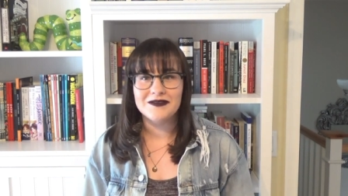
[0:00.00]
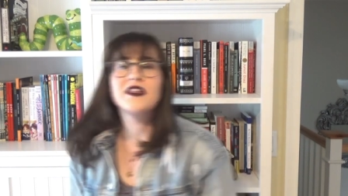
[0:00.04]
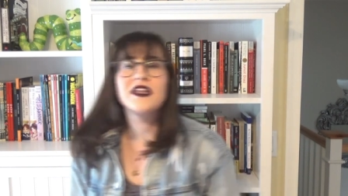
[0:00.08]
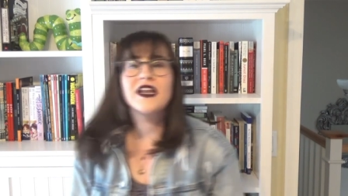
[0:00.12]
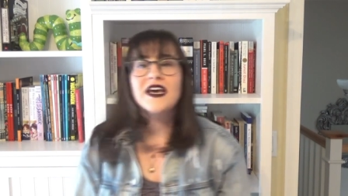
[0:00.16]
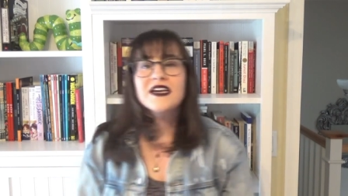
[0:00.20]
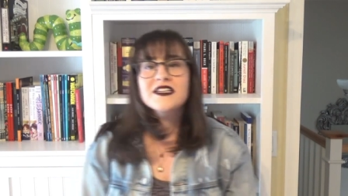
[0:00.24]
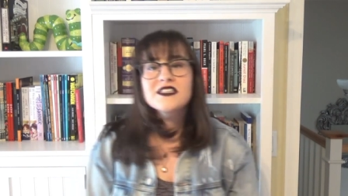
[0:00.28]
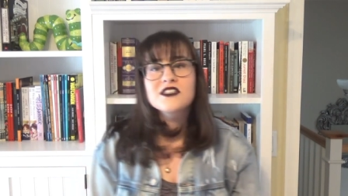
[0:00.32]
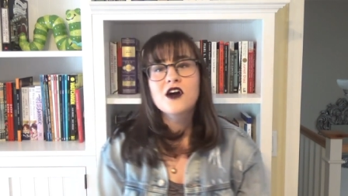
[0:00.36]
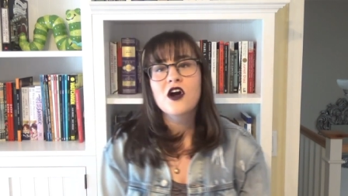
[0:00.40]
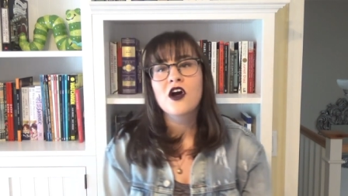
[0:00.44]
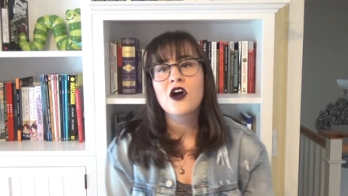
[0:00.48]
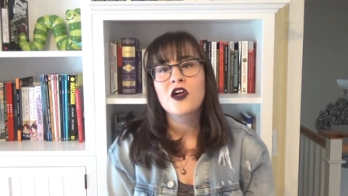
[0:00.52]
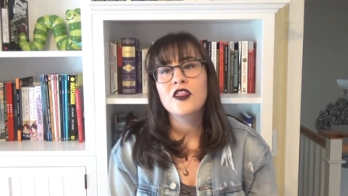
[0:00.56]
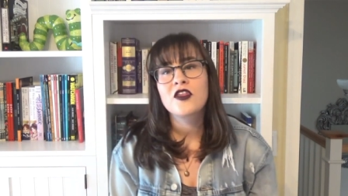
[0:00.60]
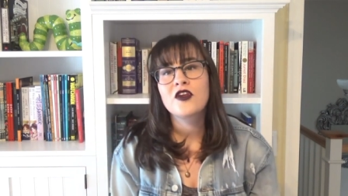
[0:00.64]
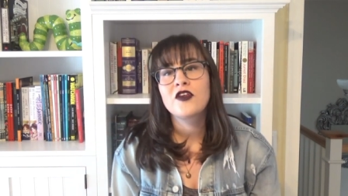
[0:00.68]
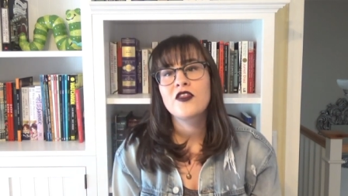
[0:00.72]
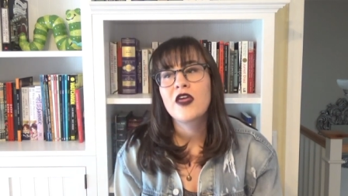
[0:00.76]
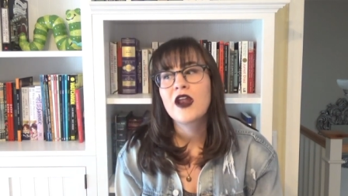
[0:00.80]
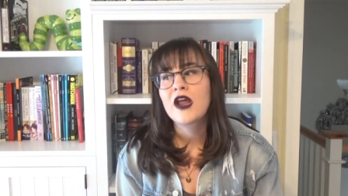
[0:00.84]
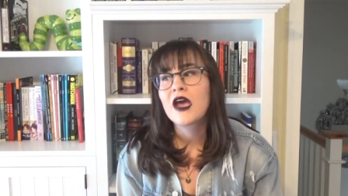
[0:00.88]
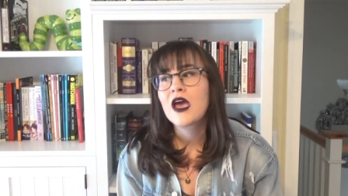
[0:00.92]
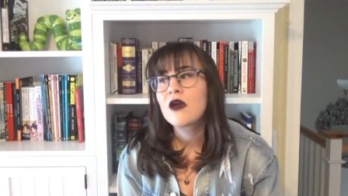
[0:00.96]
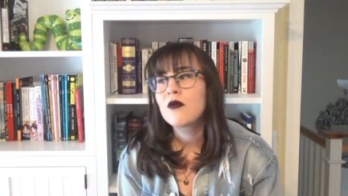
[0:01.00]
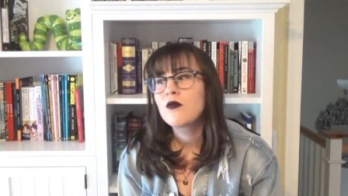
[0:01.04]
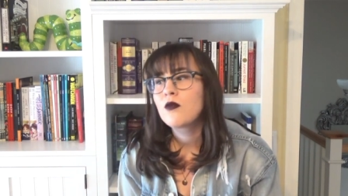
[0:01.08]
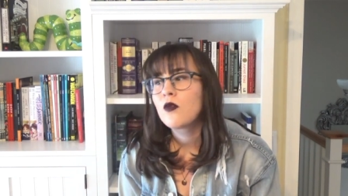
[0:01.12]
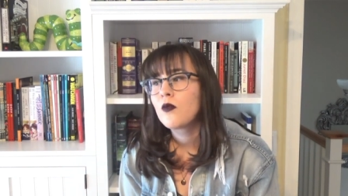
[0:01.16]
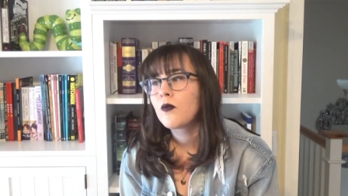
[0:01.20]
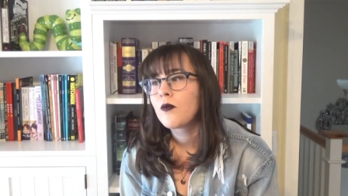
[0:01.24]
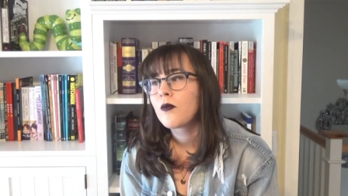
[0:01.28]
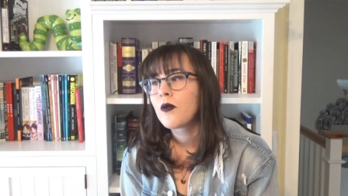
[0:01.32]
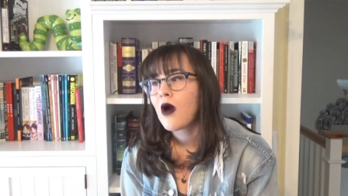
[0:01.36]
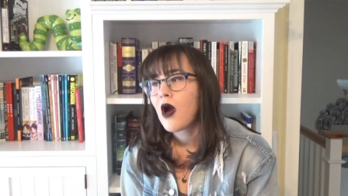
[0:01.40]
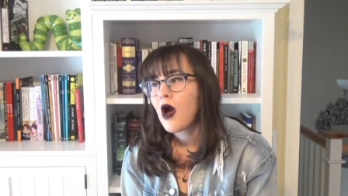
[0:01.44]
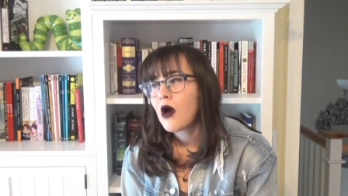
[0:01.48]
The next author that I
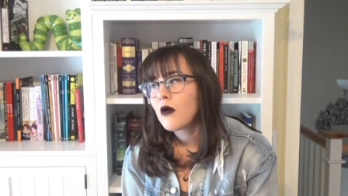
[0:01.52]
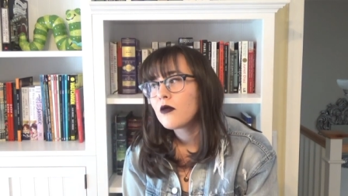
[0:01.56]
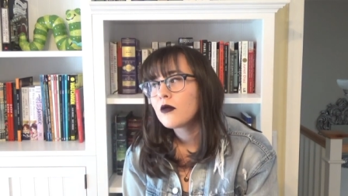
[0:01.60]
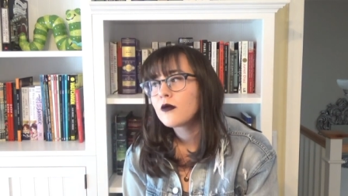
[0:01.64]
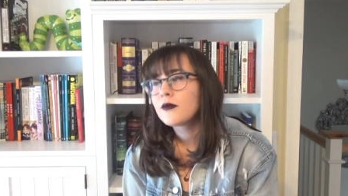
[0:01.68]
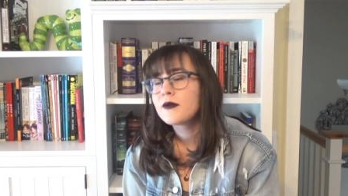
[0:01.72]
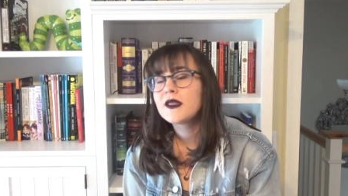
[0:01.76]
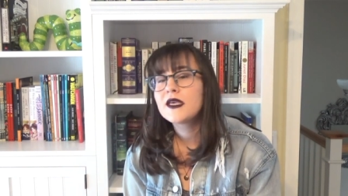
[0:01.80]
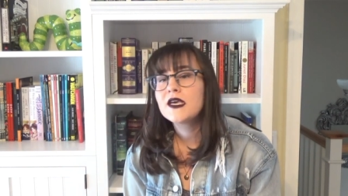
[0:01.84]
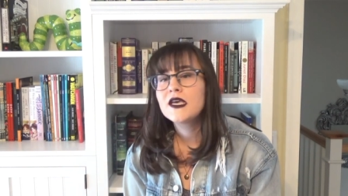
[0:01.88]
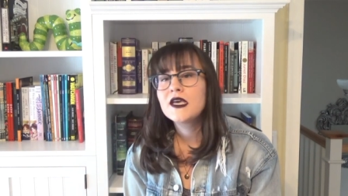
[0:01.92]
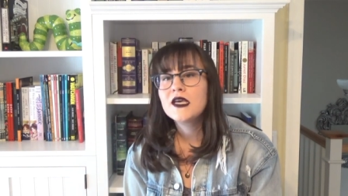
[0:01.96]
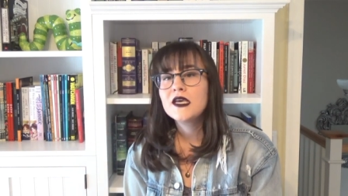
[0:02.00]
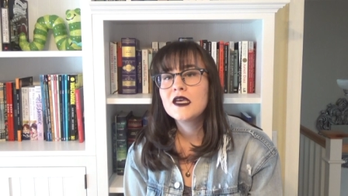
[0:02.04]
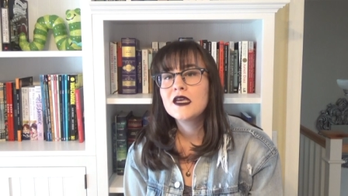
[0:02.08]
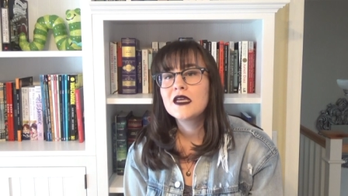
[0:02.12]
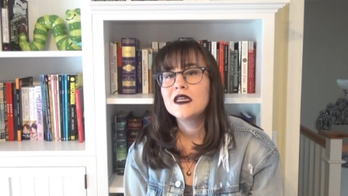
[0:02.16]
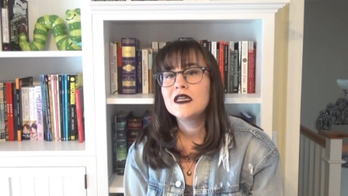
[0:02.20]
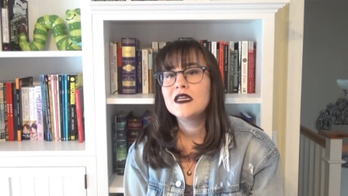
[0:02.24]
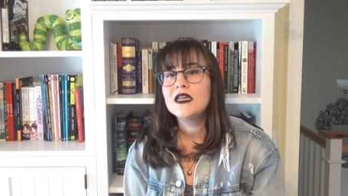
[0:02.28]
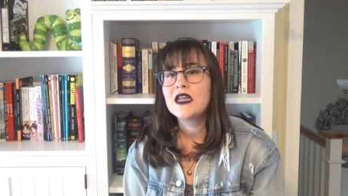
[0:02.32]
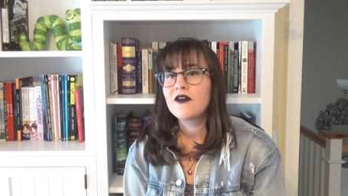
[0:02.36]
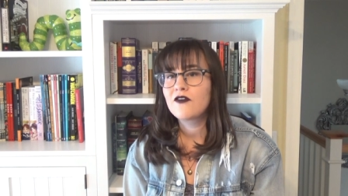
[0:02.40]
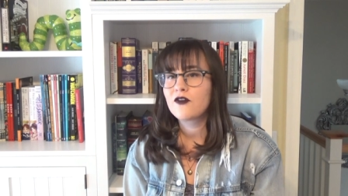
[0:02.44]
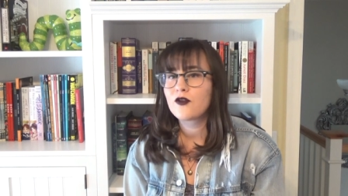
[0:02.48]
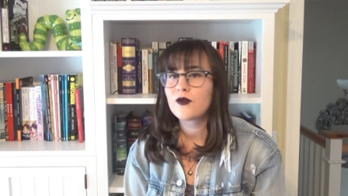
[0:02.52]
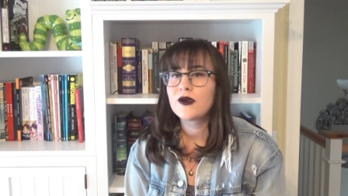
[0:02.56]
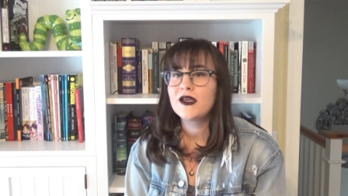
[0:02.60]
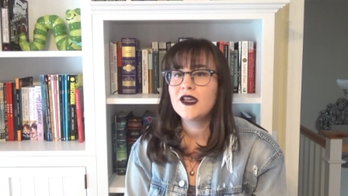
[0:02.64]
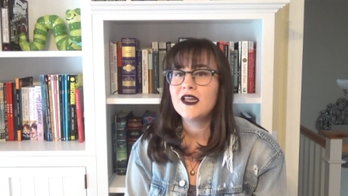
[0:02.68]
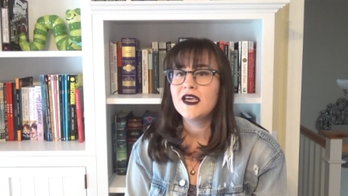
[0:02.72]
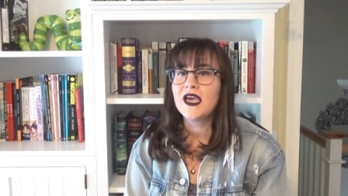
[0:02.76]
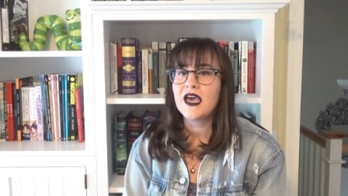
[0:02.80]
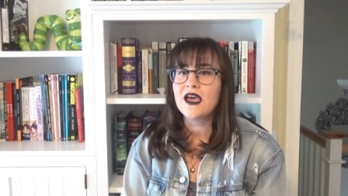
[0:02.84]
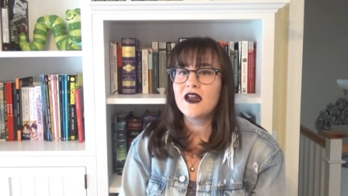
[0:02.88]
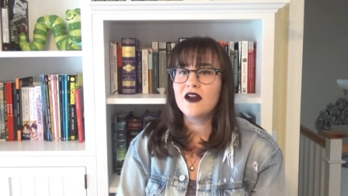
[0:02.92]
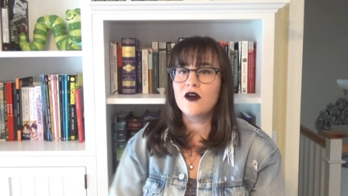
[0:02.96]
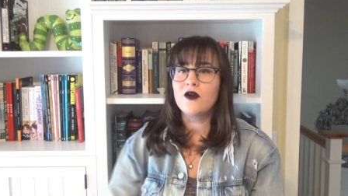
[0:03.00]
will probably never read
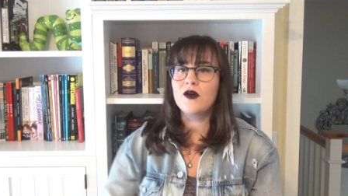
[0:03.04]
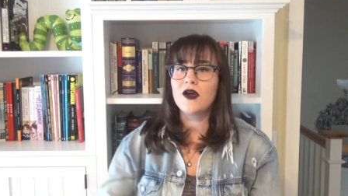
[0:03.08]
again,